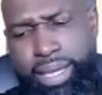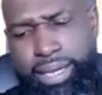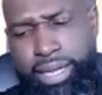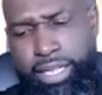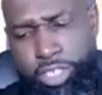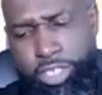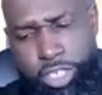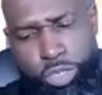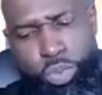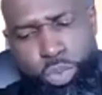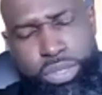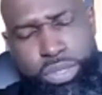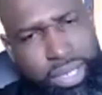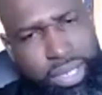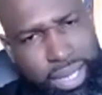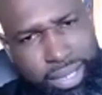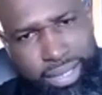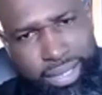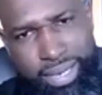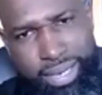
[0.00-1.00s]
and I just wasn't
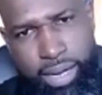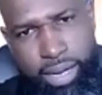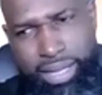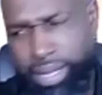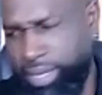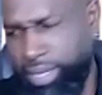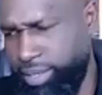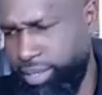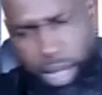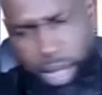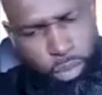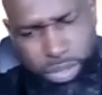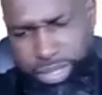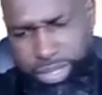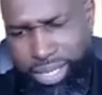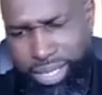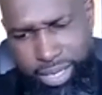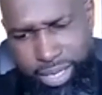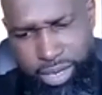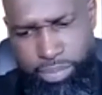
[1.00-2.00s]
letting it out. I
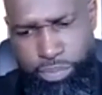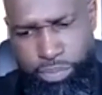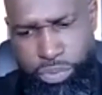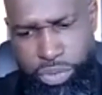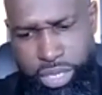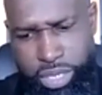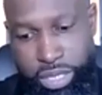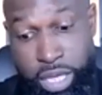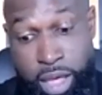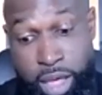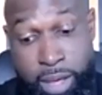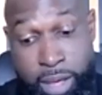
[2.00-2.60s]
wasn't letting it breathe.